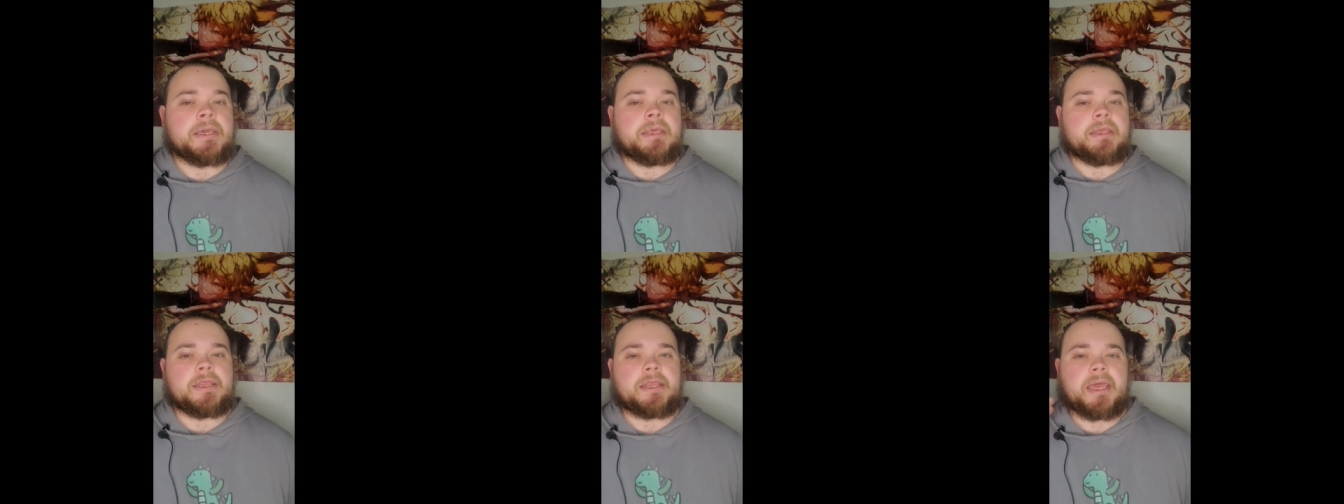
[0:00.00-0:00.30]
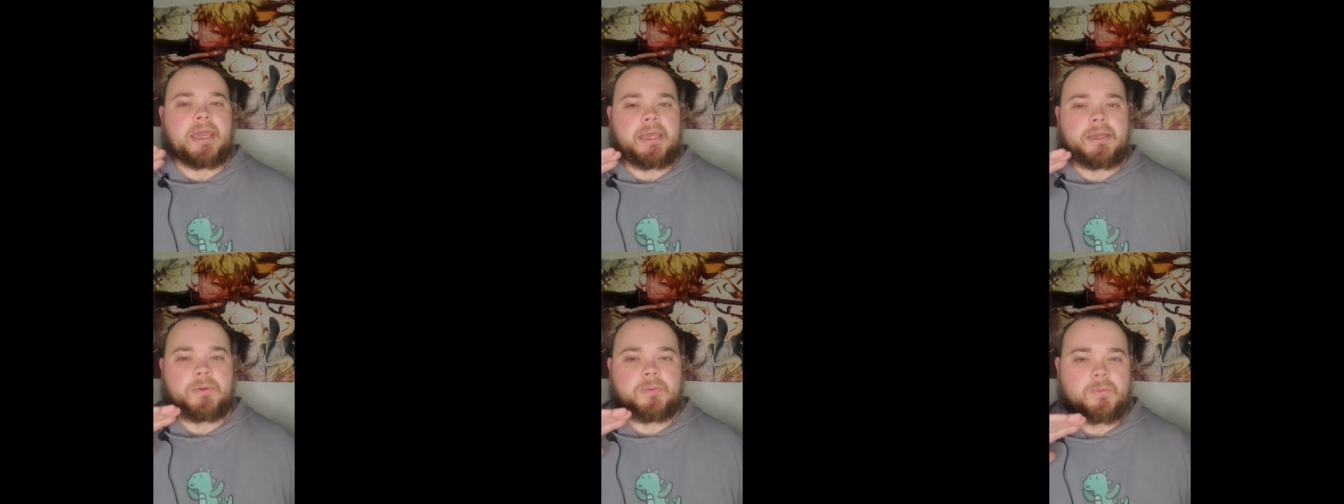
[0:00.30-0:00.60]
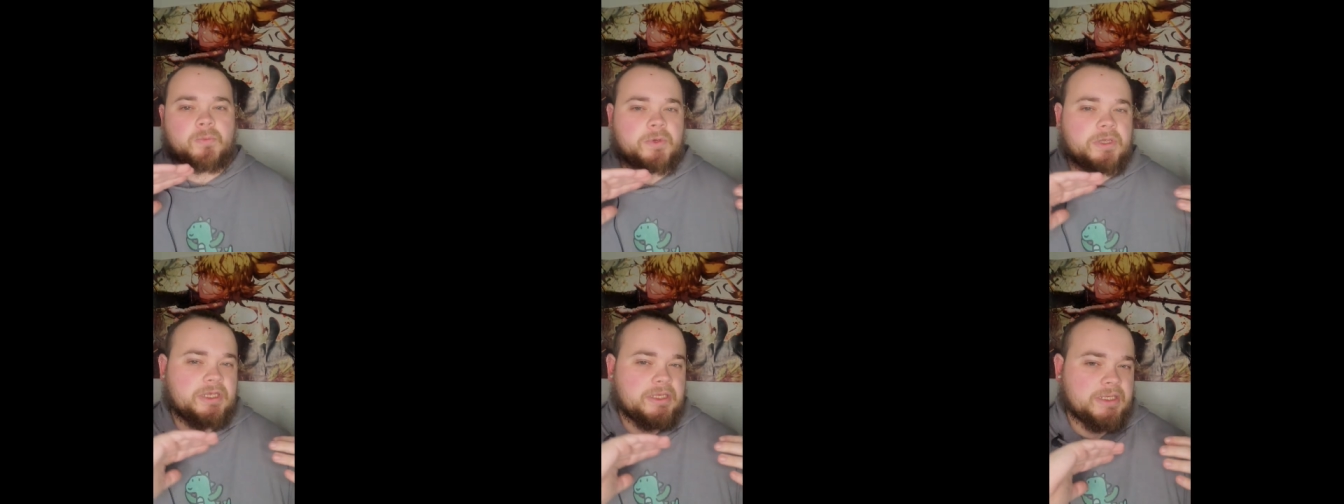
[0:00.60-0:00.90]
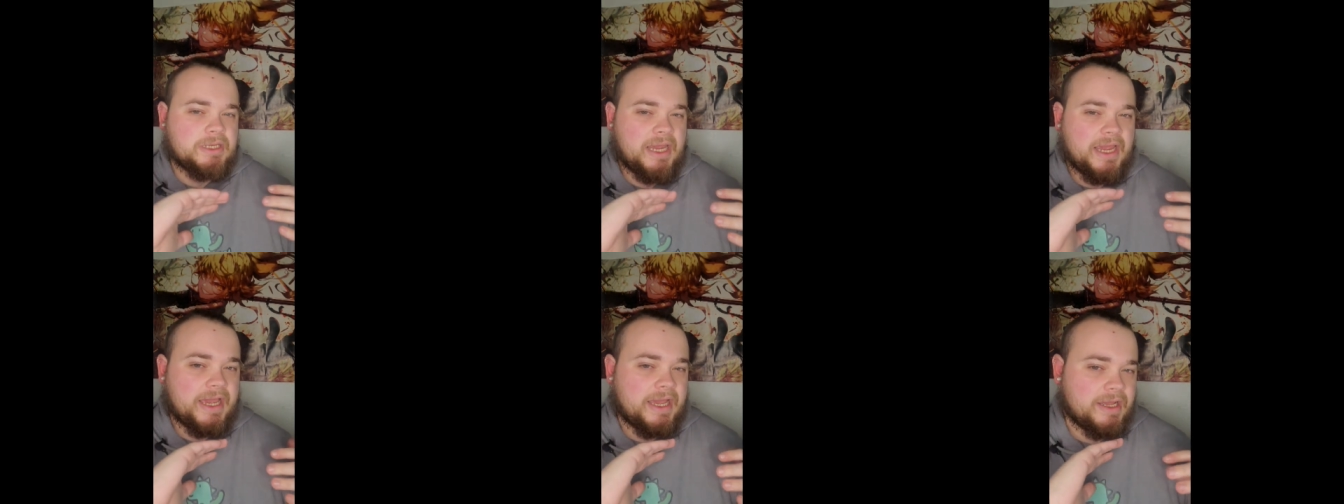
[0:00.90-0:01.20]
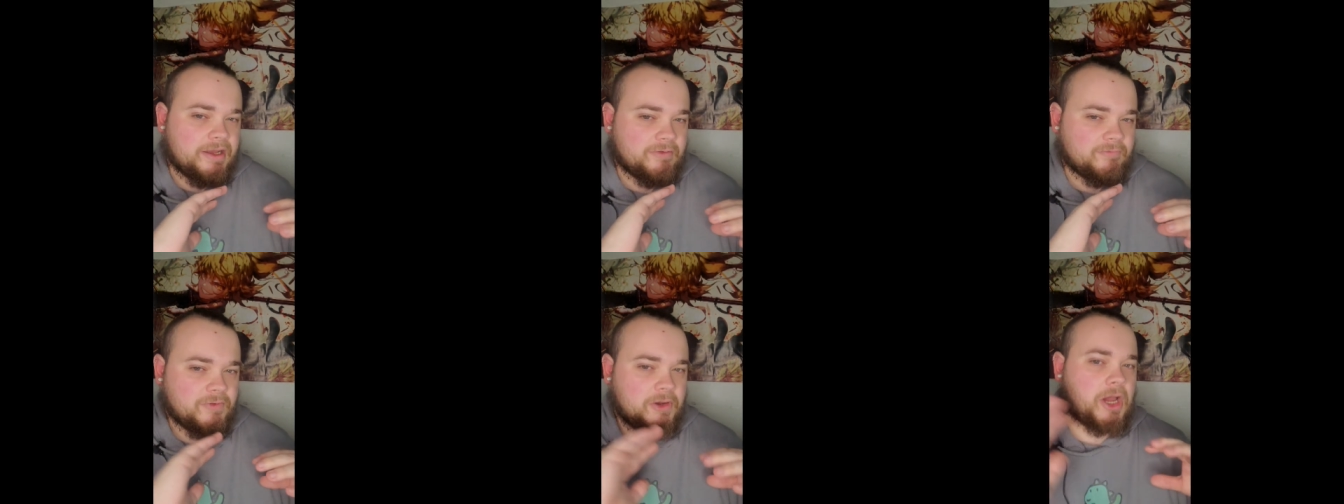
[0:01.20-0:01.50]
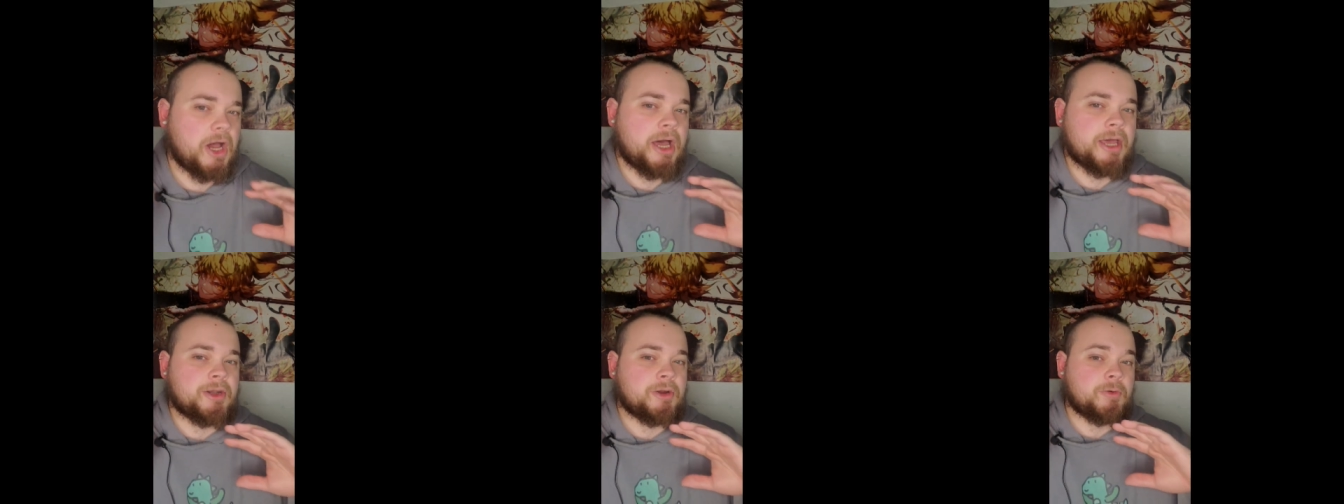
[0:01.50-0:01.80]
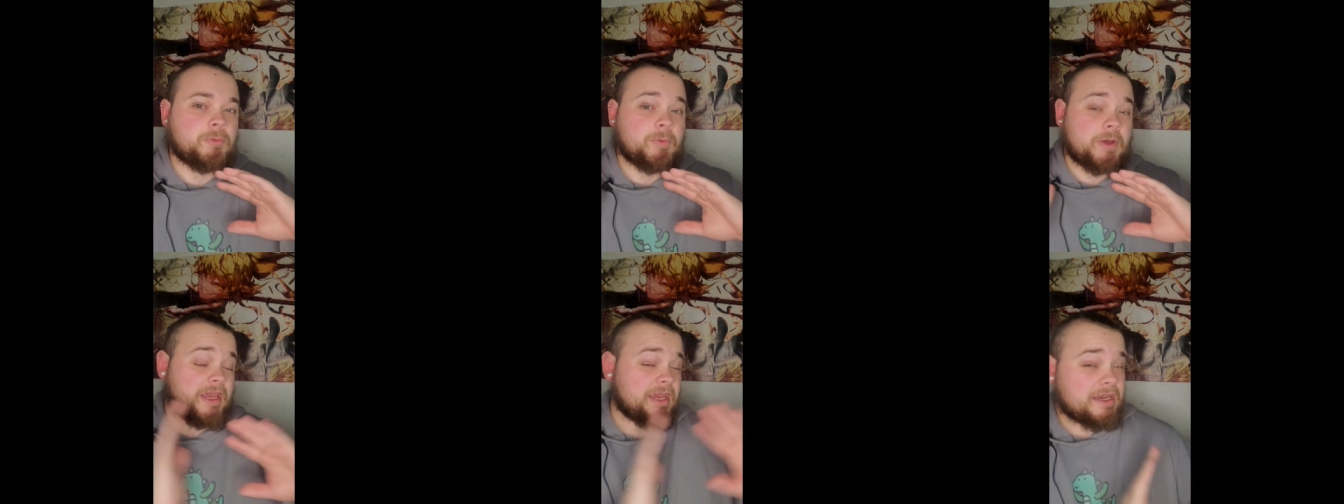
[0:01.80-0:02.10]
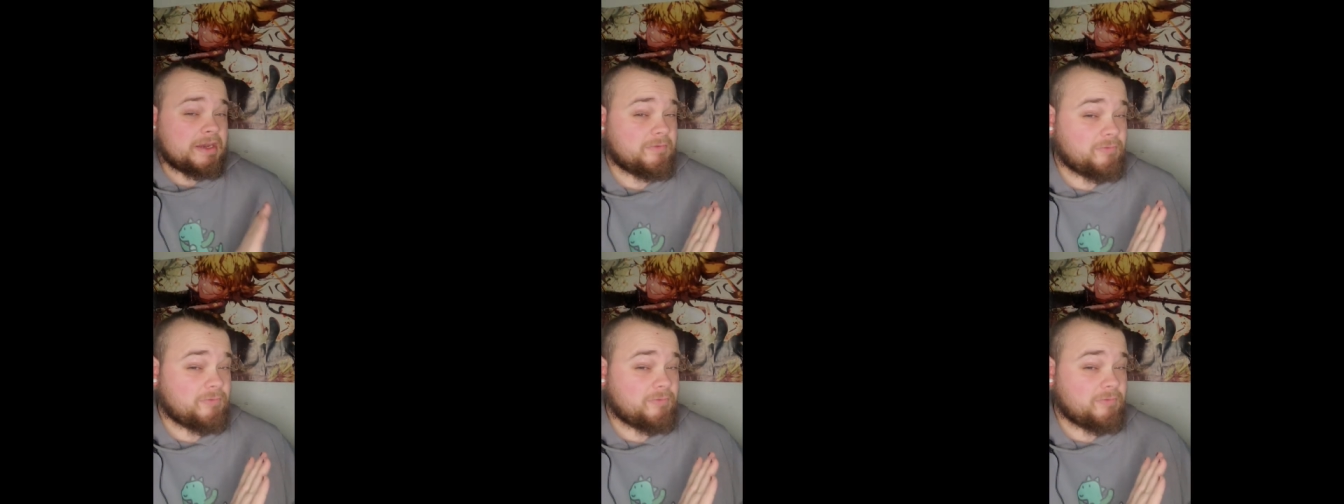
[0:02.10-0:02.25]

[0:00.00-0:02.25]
that we have gone away